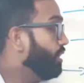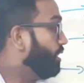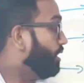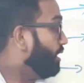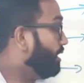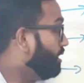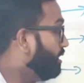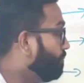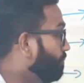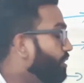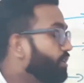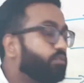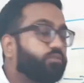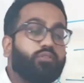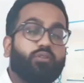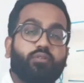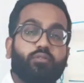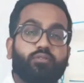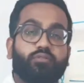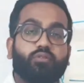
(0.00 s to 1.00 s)
In lipids
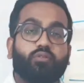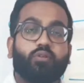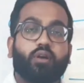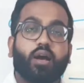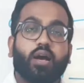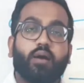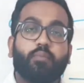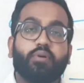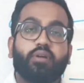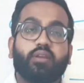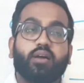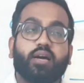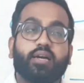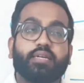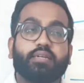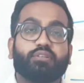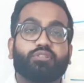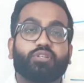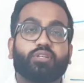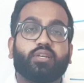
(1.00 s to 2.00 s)
also carbon,
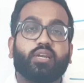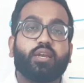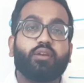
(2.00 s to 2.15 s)
hydrogen,